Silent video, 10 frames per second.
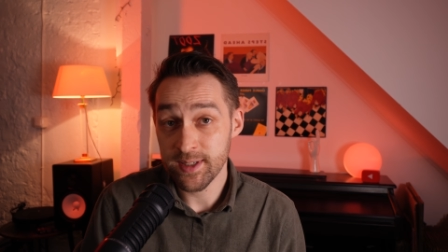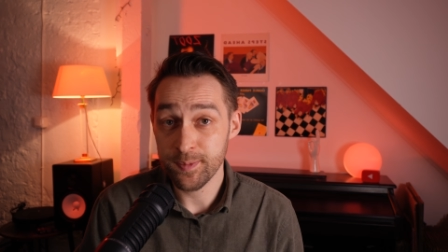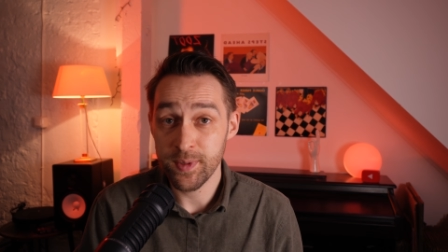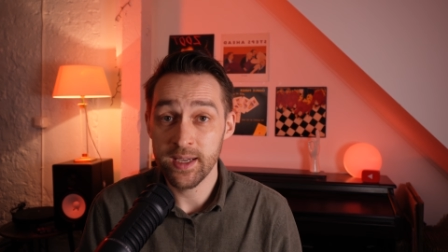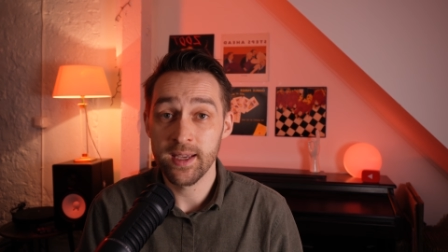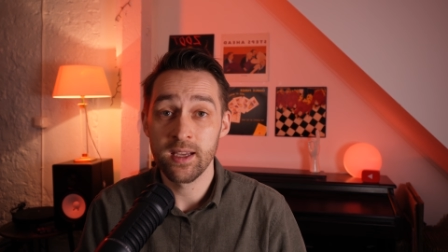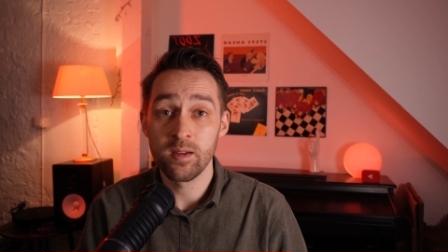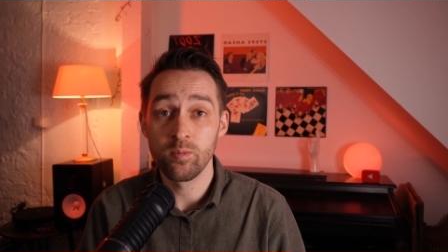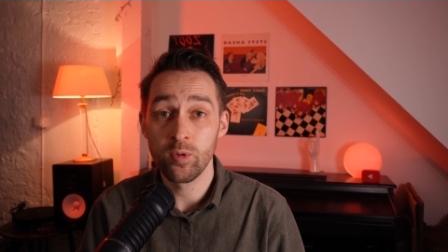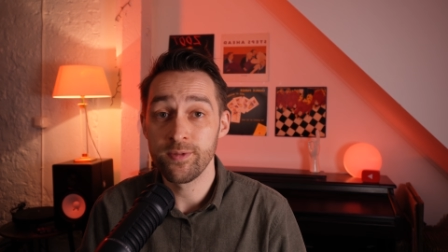
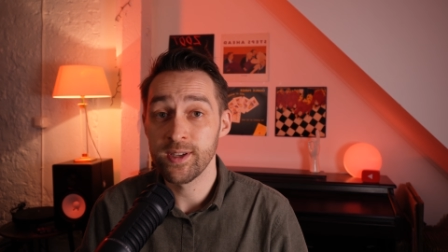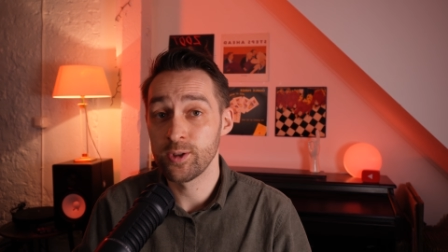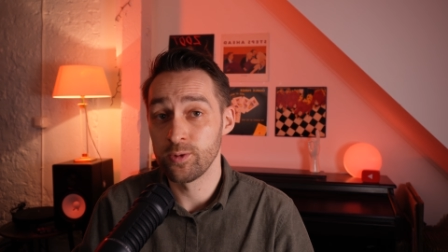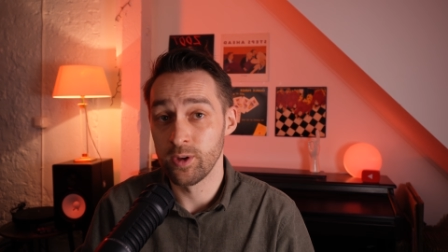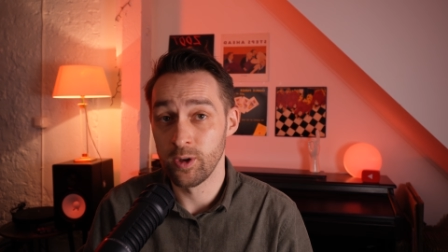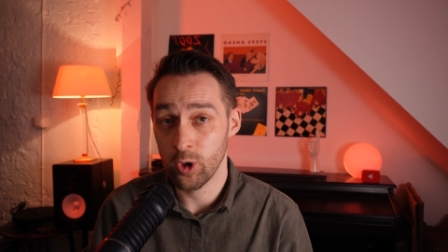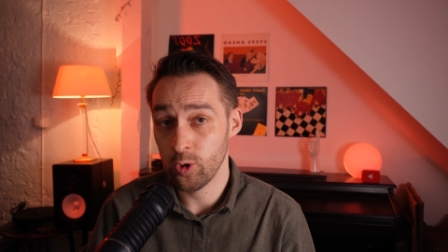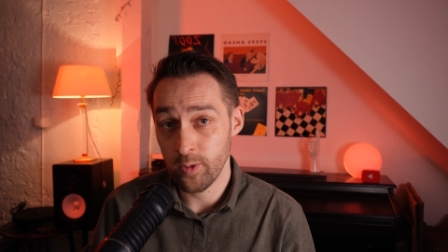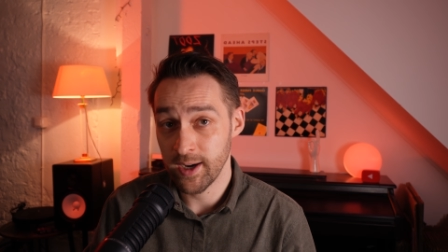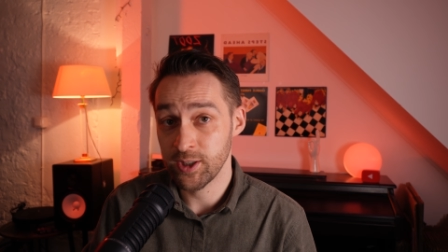speaking, moving to a
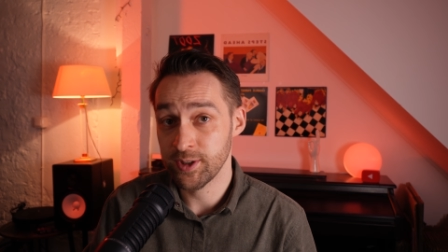lower range